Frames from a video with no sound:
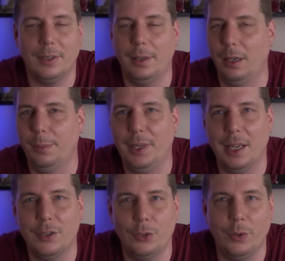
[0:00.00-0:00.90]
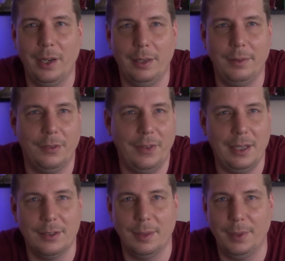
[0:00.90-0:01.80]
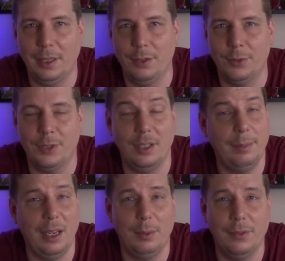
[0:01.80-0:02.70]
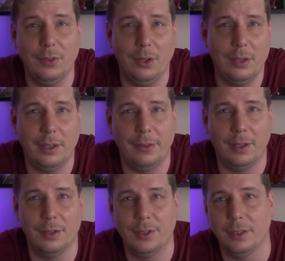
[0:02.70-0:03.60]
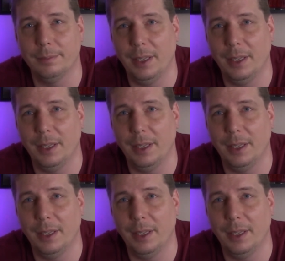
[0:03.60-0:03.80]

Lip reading: I hope you guys enjoyed it and you found something interesting, maybe even learned a thing or two.